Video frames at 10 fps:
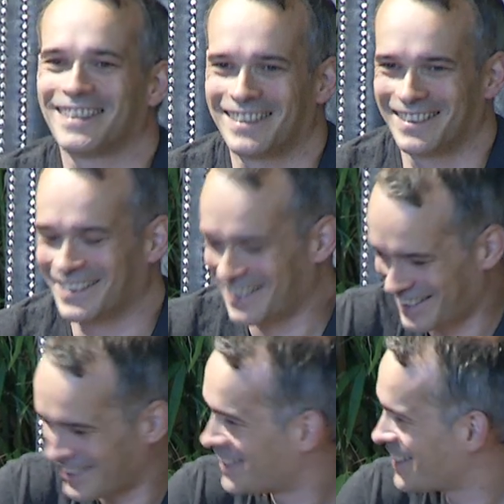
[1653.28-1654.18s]
all are,
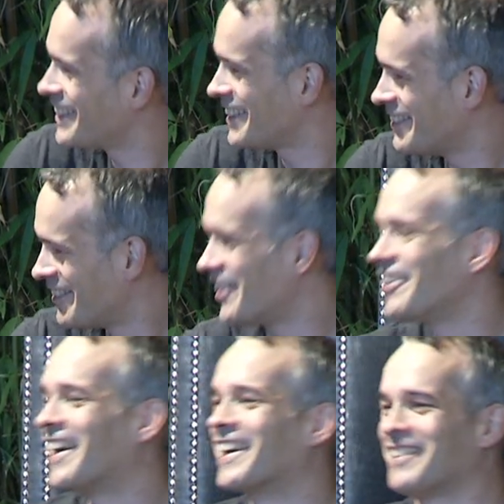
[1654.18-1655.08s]
right? We will be
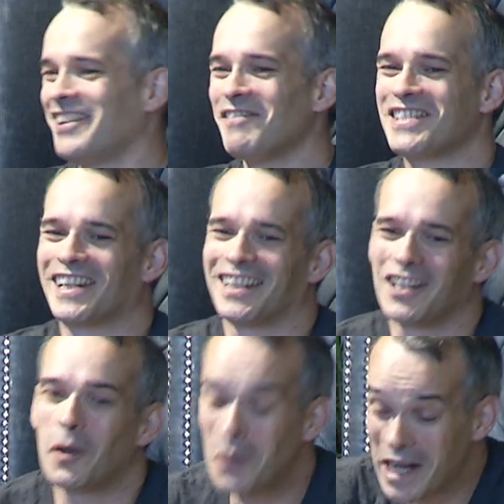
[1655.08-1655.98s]
there by like May
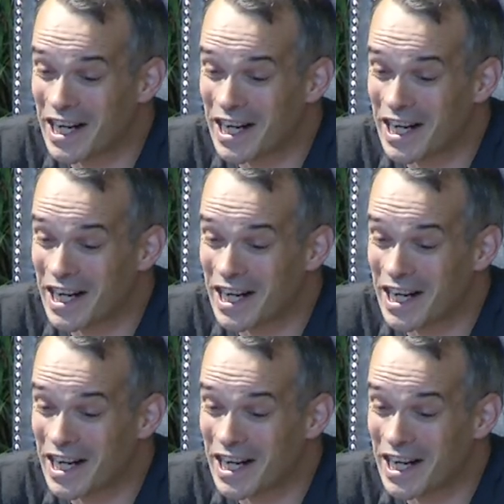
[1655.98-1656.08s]
2018.